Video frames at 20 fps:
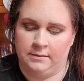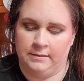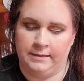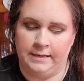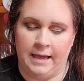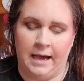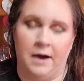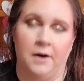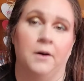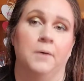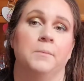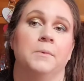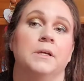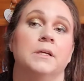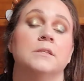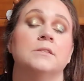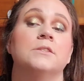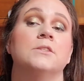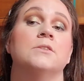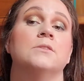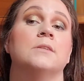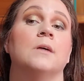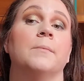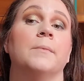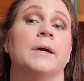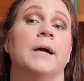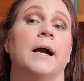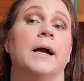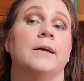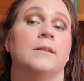Now I'm going to do
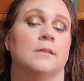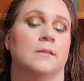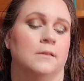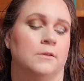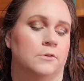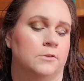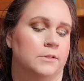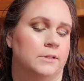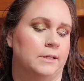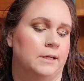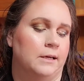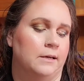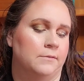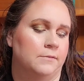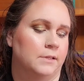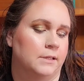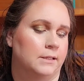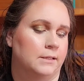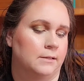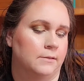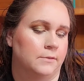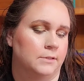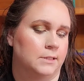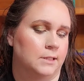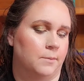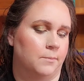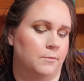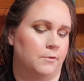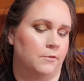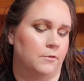something I literally have like never
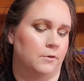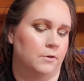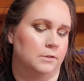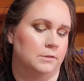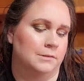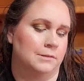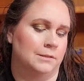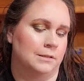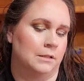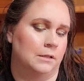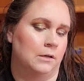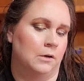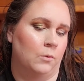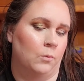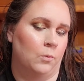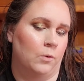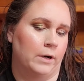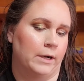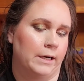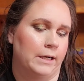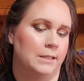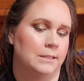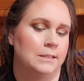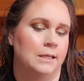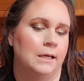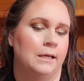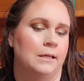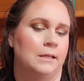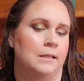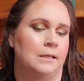done before. So we're going to
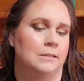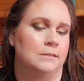take